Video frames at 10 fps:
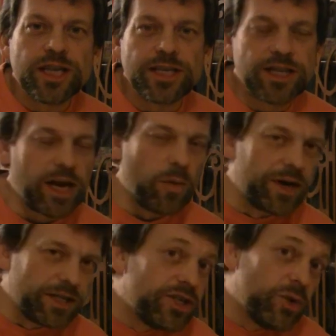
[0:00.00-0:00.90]
things that I
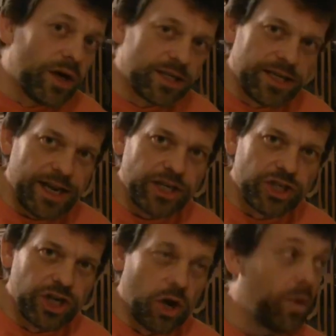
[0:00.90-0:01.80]
want to do on today's
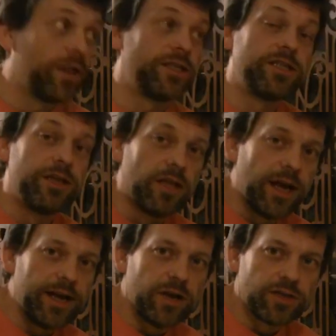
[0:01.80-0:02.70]
show, while it's still
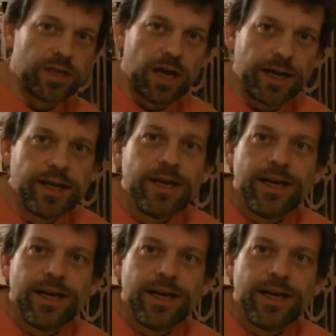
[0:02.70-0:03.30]
light outside,